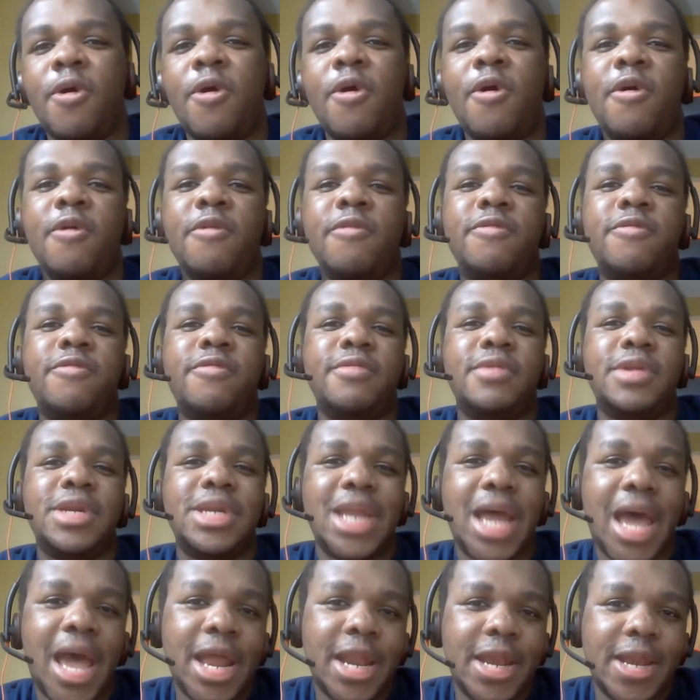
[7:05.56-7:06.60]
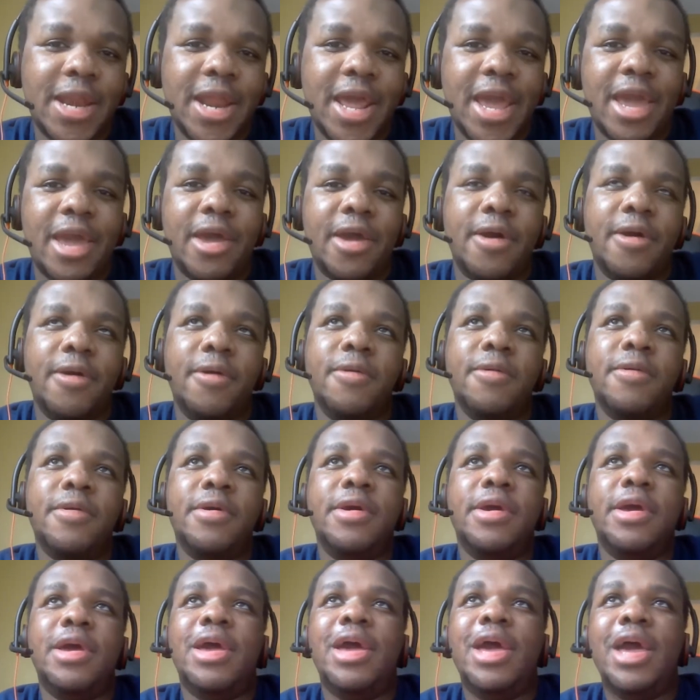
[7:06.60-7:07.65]
off. Not now.
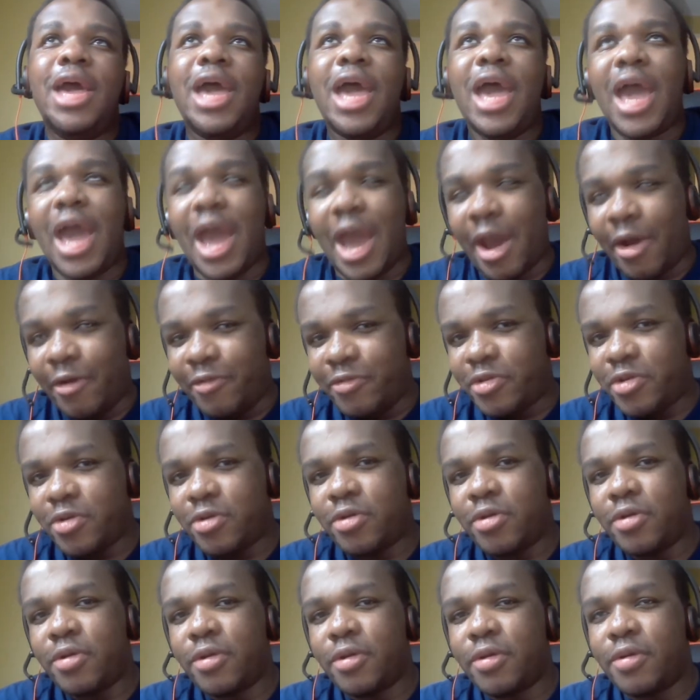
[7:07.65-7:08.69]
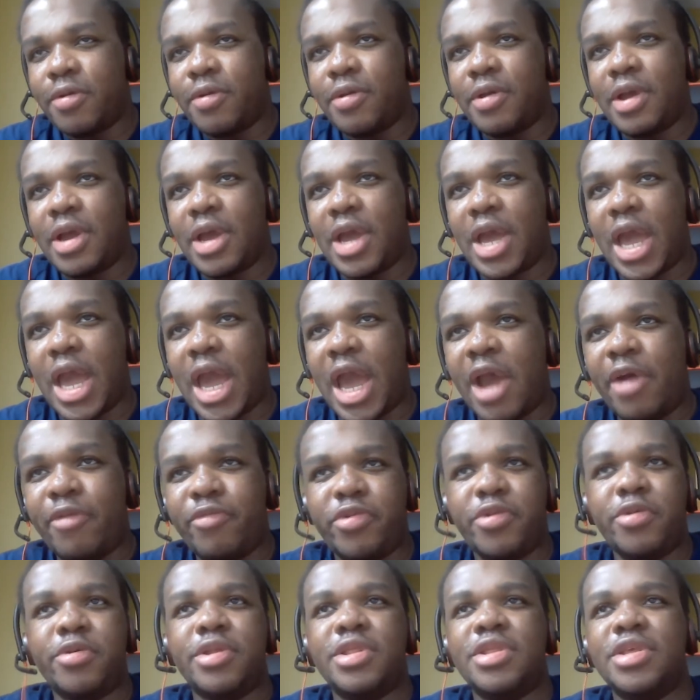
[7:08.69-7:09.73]
After
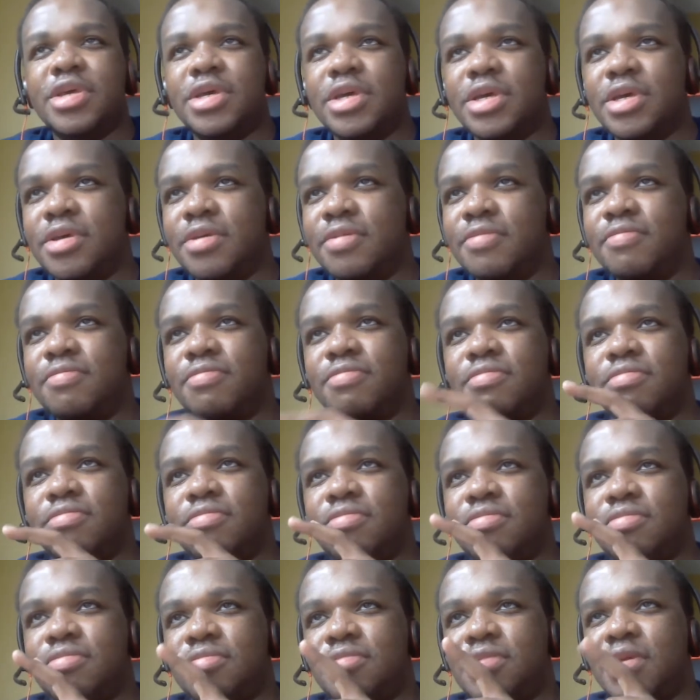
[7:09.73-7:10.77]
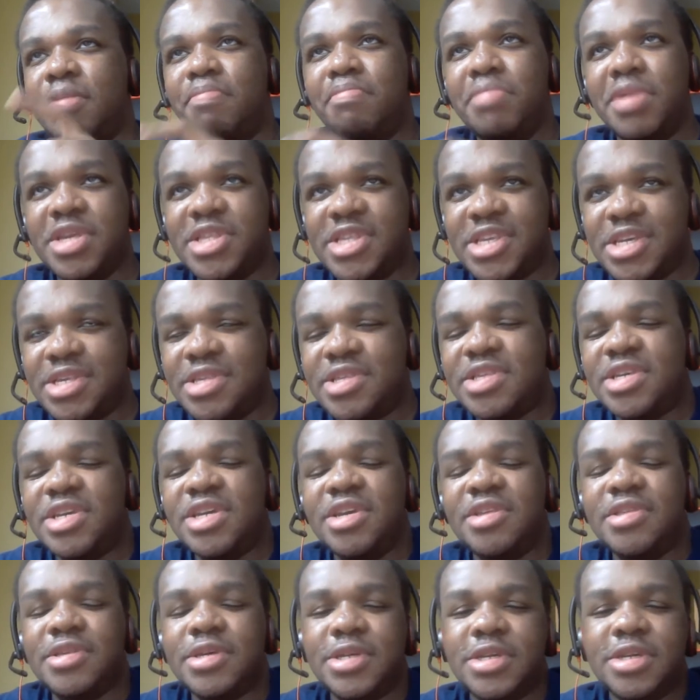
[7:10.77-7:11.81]
the busy
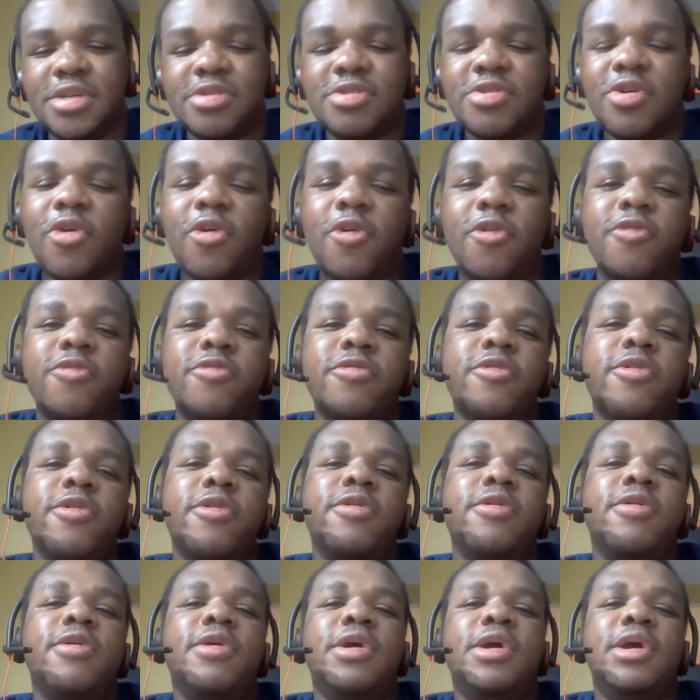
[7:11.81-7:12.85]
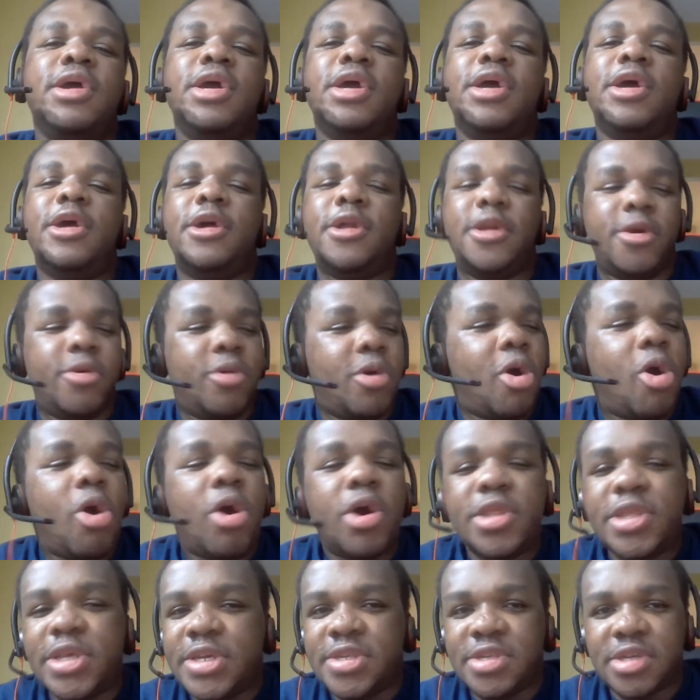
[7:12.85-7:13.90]
season is over. There were
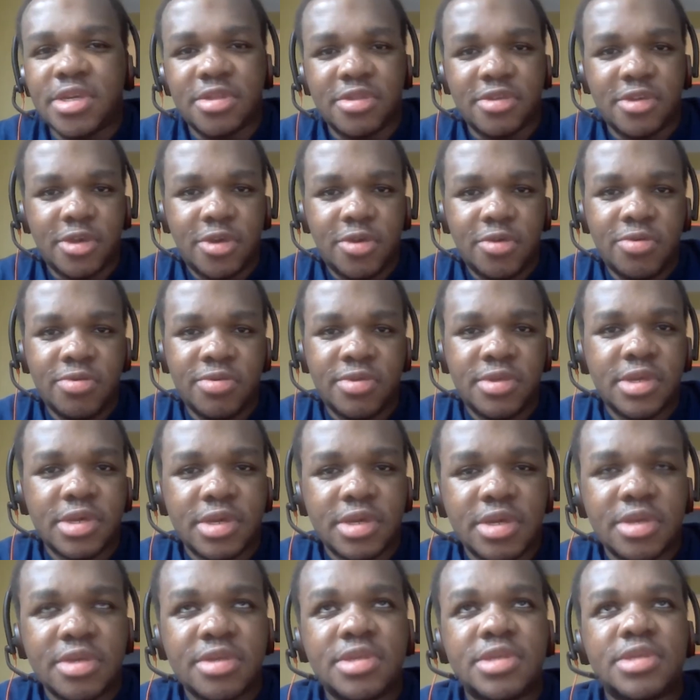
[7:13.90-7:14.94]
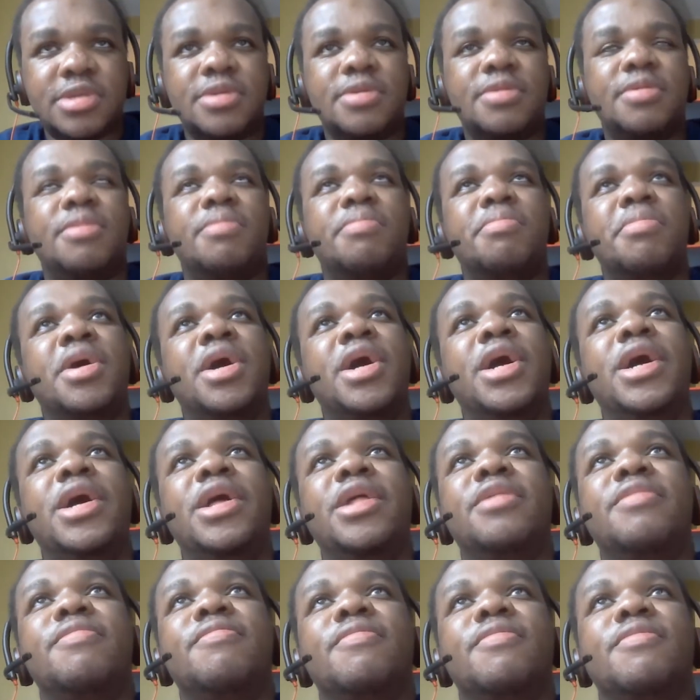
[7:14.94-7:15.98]
all these excuses,
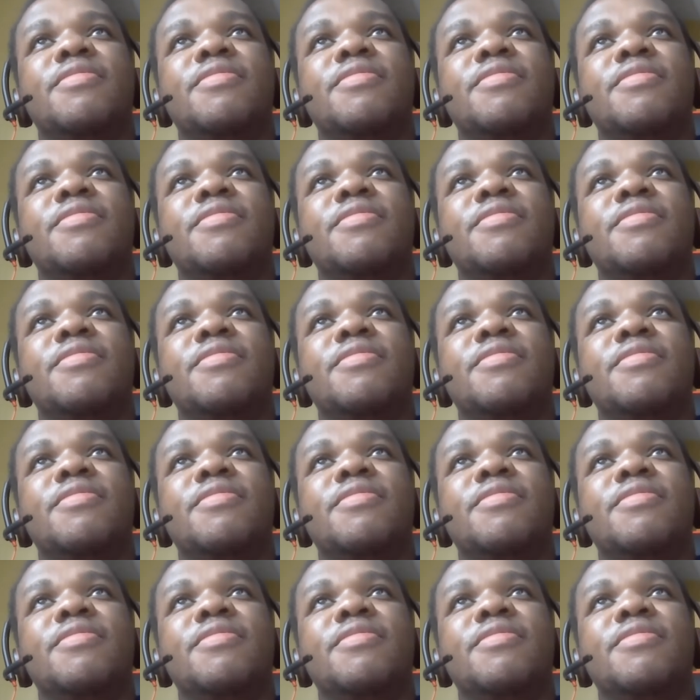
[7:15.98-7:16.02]
but